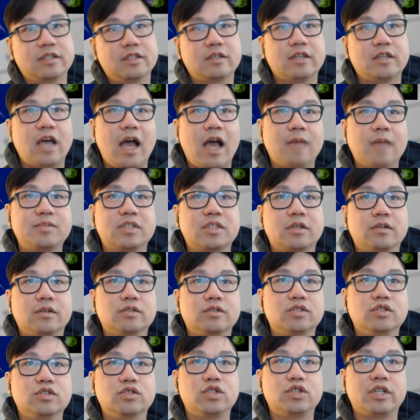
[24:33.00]

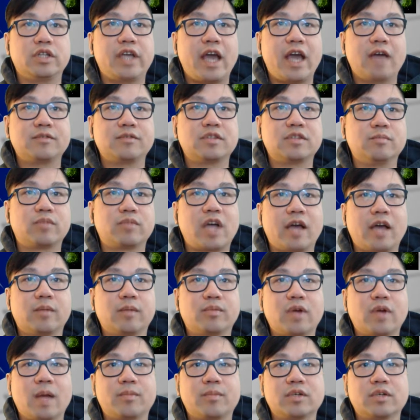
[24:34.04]
Obstacles usually have some kind of
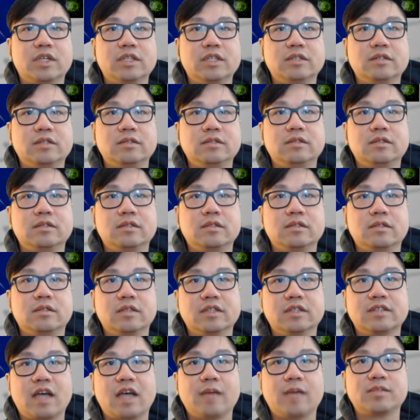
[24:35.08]
property.
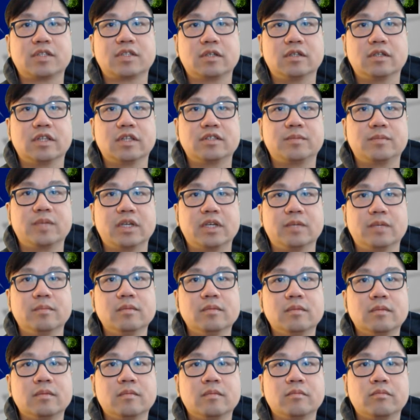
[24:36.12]
This obstacle lets me
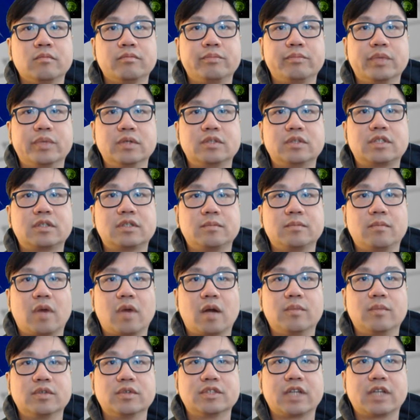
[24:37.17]
boost
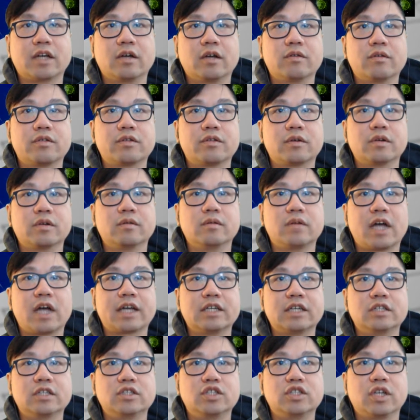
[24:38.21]
marbles that go through. I
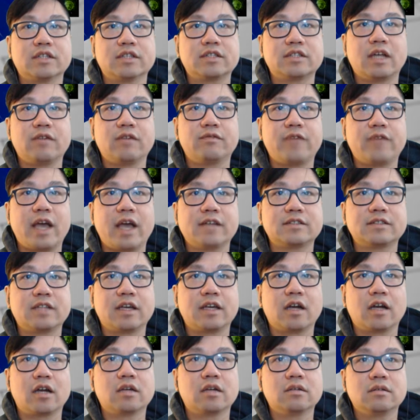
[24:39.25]
can adjust how fast they
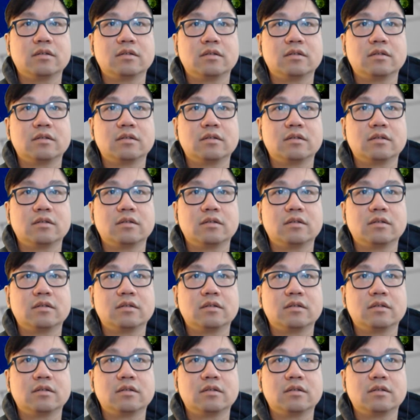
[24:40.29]
are